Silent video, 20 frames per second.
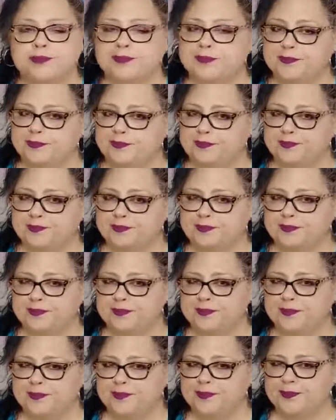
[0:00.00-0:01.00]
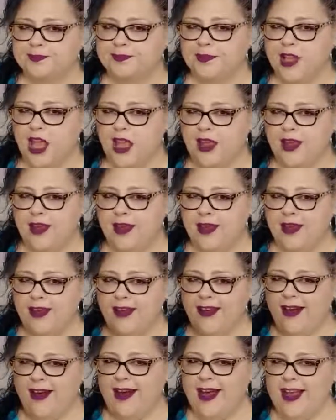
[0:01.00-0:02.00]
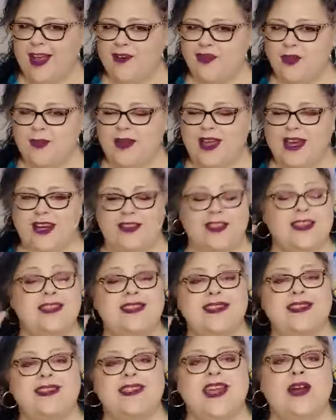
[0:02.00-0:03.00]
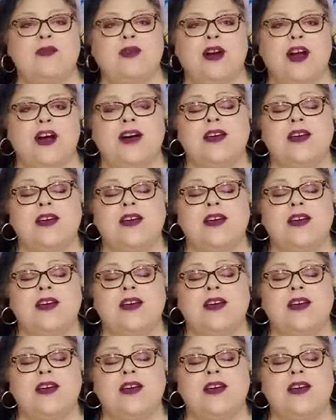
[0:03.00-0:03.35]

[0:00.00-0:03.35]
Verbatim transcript: Hi everybody, this is Deborah,